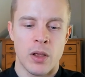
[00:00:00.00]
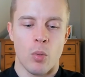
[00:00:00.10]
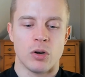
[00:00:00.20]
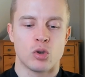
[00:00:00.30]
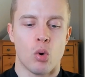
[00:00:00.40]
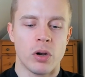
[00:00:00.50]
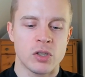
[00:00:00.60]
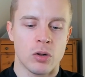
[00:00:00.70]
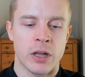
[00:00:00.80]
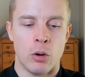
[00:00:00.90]
Whereas
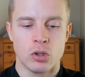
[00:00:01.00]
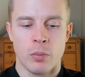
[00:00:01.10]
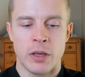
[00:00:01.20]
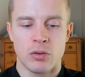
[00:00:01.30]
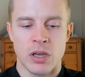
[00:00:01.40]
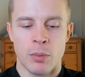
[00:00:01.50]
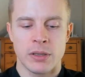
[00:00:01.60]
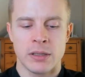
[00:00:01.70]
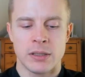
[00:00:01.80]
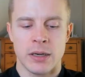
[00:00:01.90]
cortisol can also make you somewhat
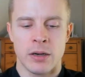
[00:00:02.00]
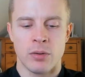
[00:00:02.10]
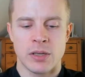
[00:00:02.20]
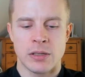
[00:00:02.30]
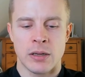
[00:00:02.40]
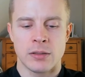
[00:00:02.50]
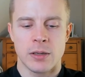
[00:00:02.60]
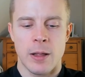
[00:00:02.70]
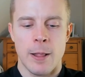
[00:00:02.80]
insulin resistant.